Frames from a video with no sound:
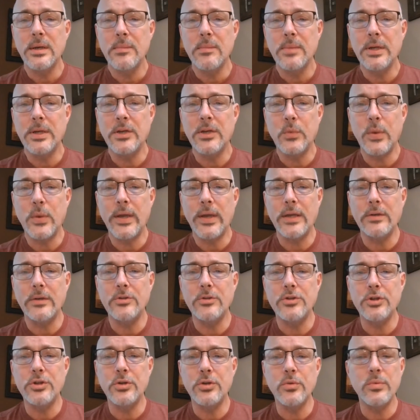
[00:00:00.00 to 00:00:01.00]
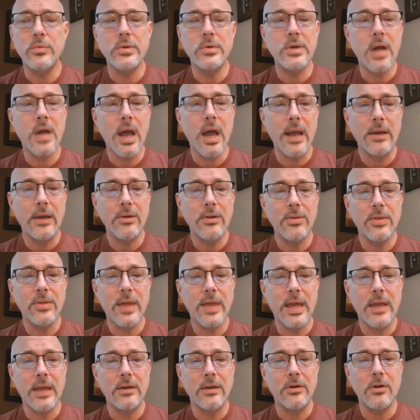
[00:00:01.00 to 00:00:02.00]
between June 9th
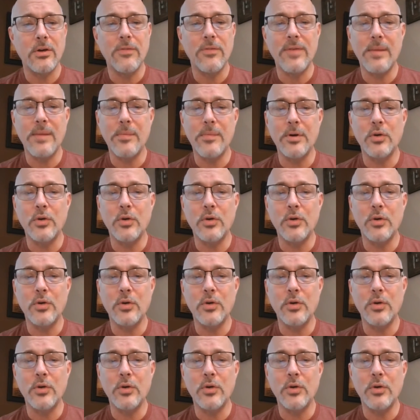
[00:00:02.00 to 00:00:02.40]
and November